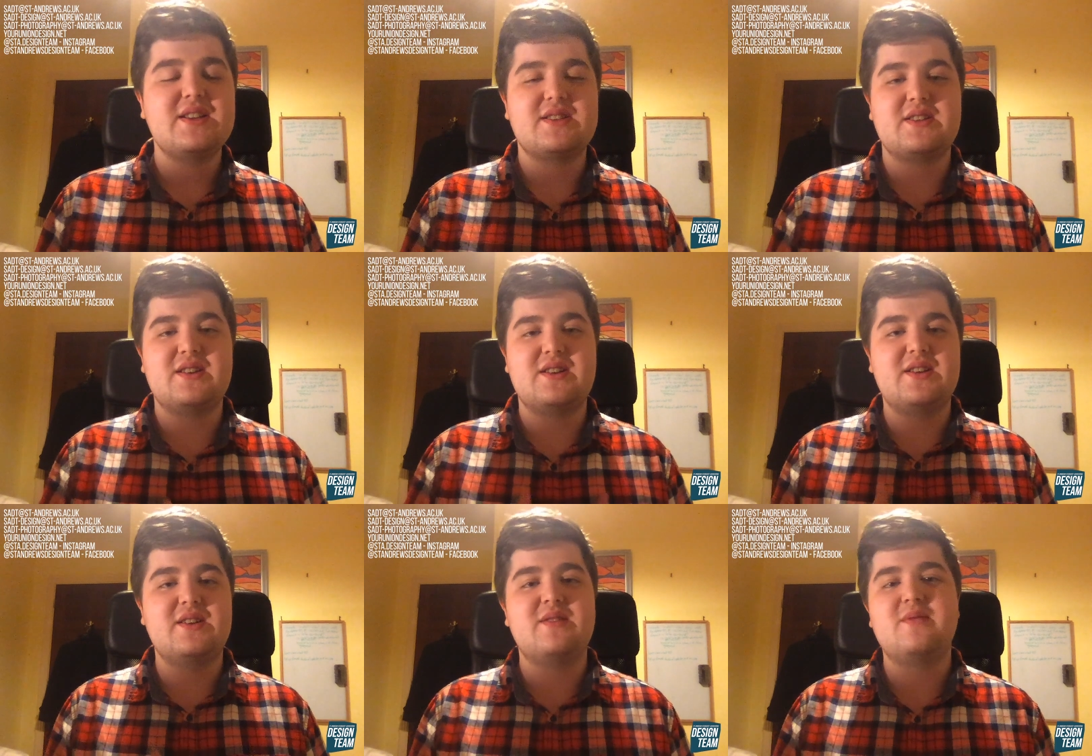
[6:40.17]

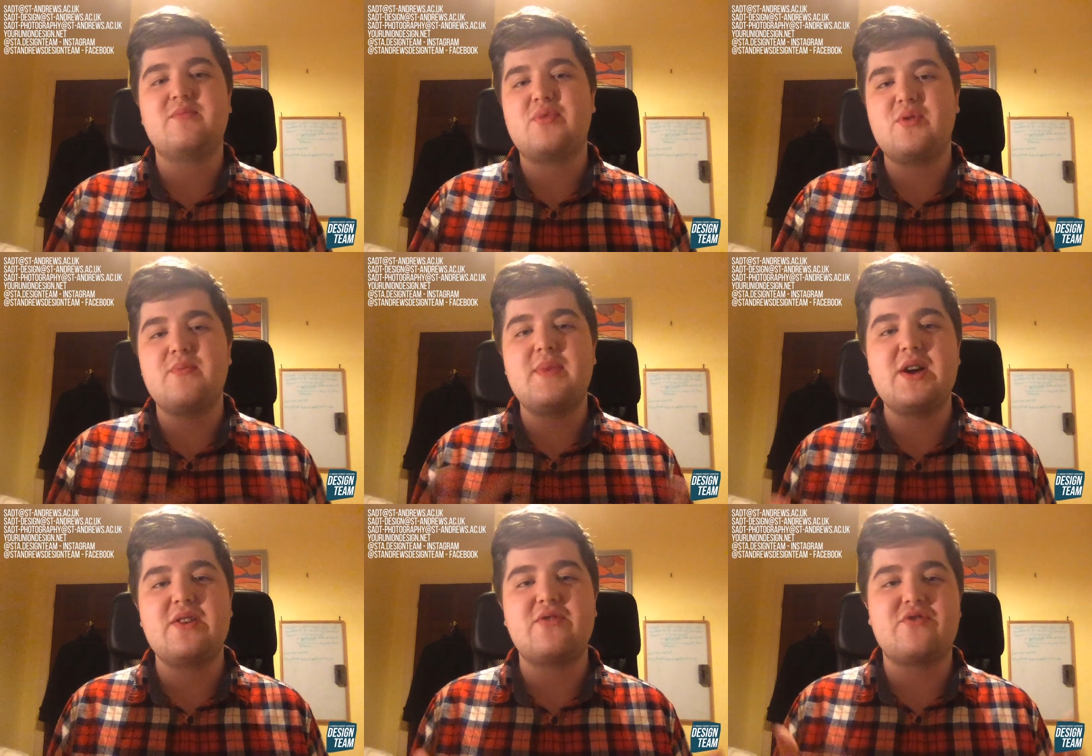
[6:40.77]
to
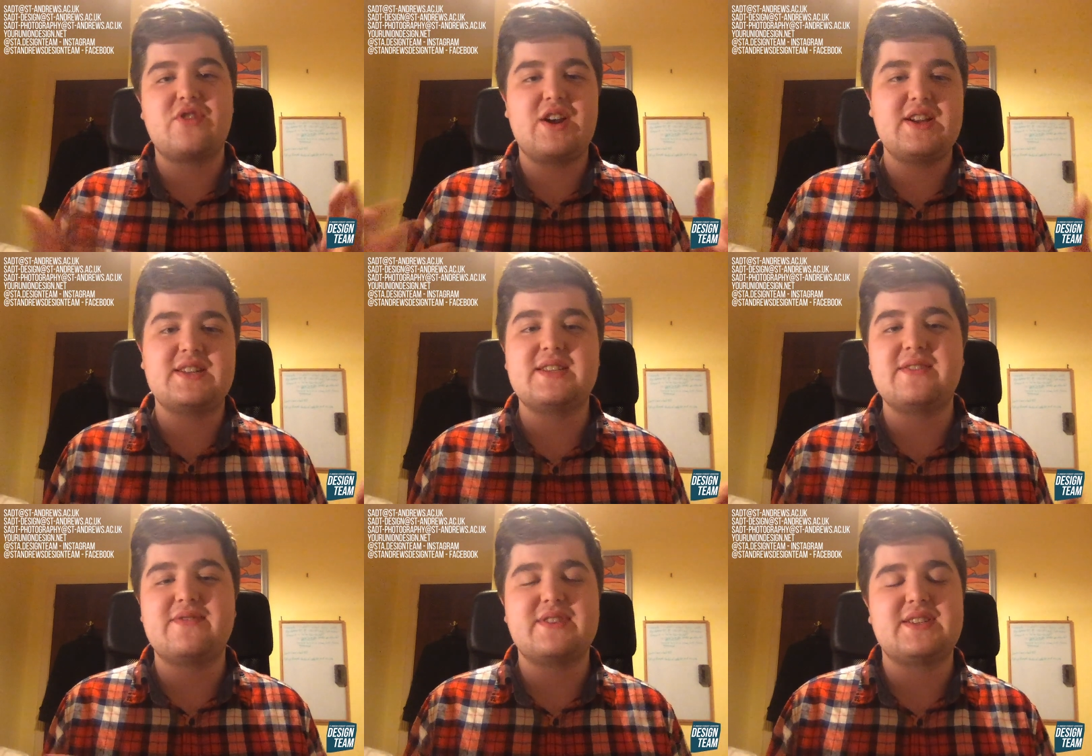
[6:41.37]
promote
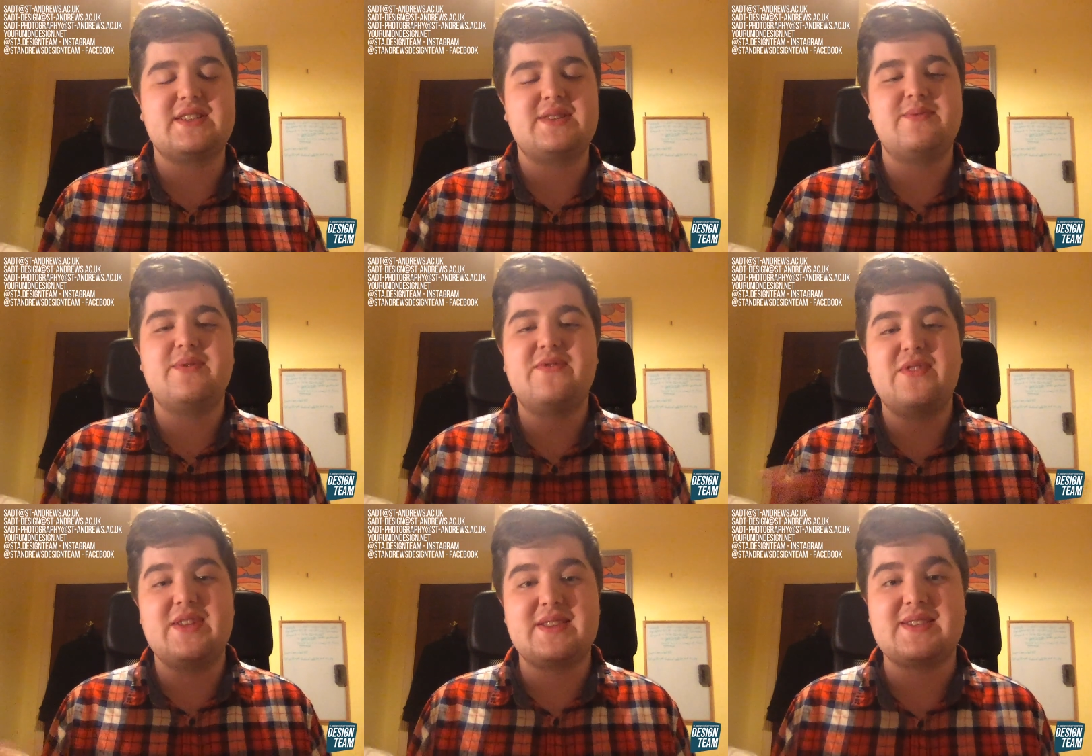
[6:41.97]
creativity
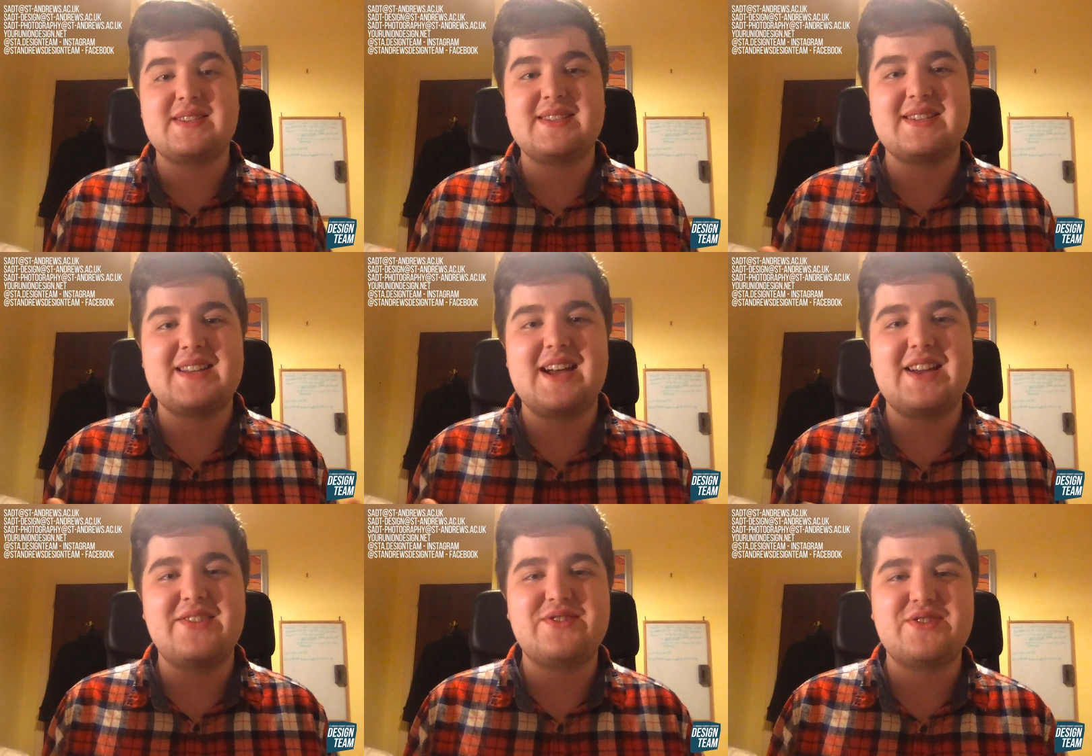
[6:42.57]
within St
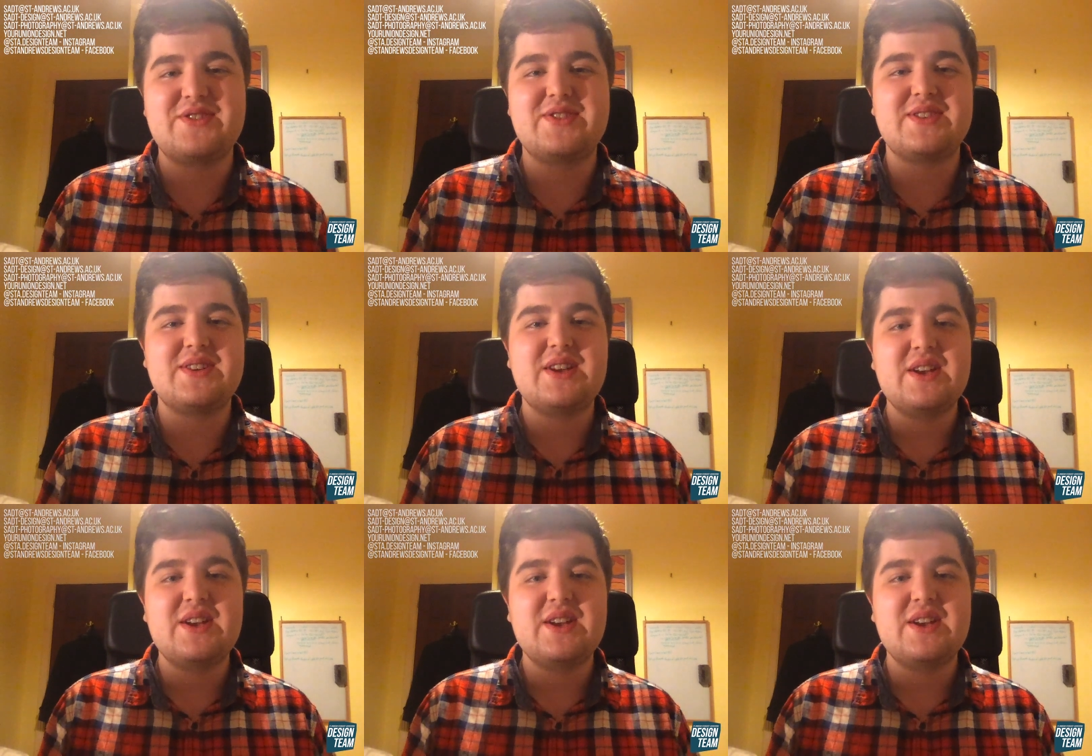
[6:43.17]
Andrews.